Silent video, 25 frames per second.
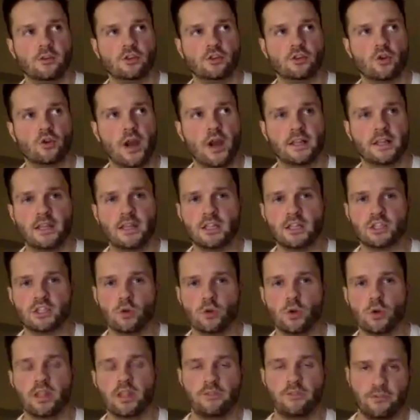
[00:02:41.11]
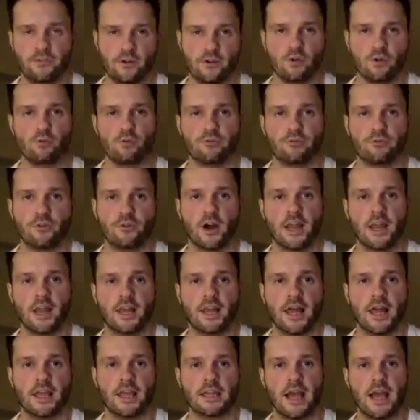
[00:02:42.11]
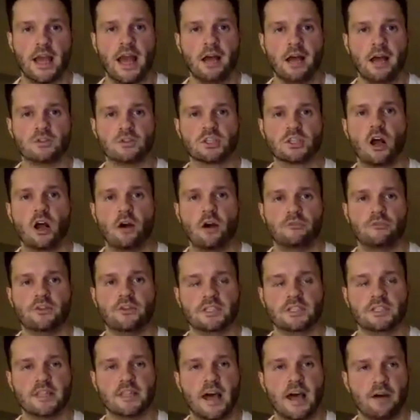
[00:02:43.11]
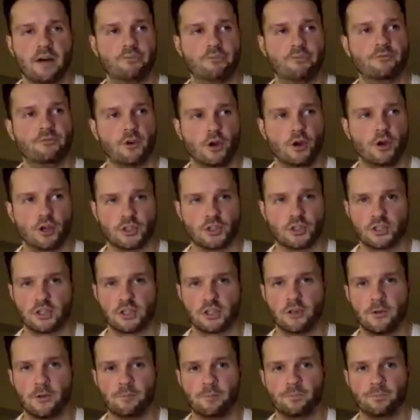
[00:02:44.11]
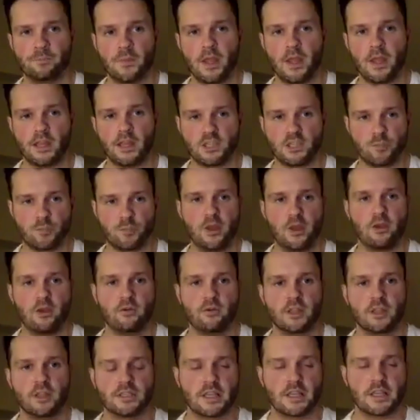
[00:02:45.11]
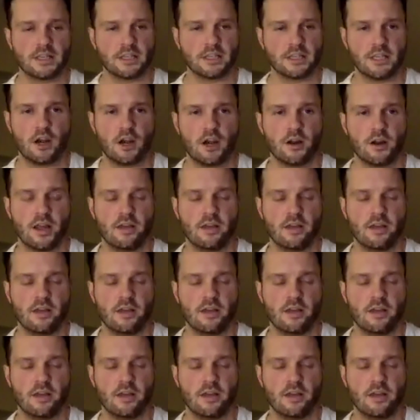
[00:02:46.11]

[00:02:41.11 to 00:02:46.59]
dragged into a difficult fight late, how tough is that first experience as a young